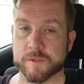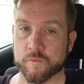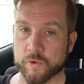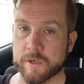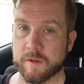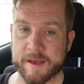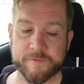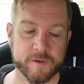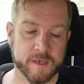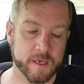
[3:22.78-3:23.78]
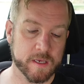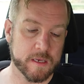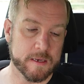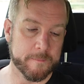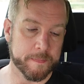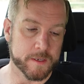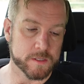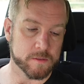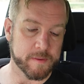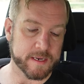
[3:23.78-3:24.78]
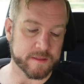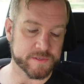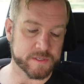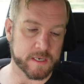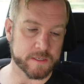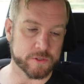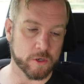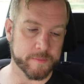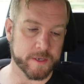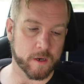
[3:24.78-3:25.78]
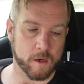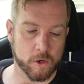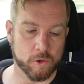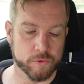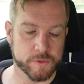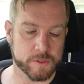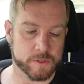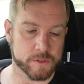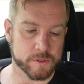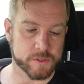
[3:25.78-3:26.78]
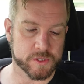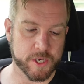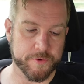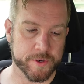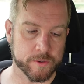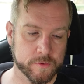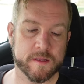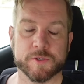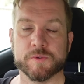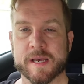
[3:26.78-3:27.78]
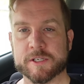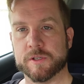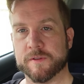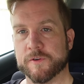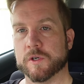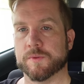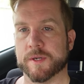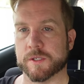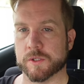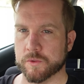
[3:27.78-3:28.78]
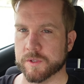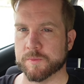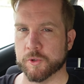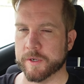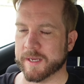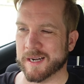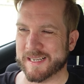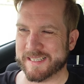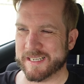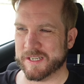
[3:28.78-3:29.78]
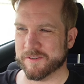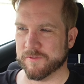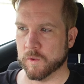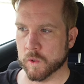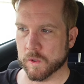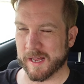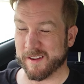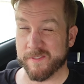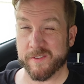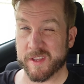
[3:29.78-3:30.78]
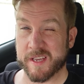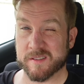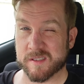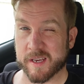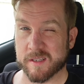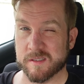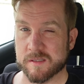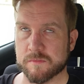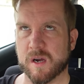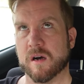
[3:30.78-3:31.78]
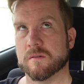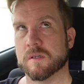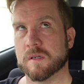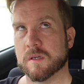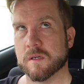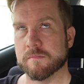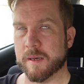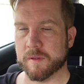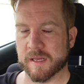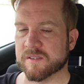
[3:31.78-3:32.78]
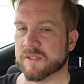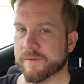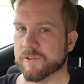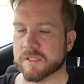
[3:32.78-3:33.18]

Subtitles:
some real effort here to make this Domino's cereal. This was actually the first one I saw this morning, and I did for like 15 seconds, well, maybe like 7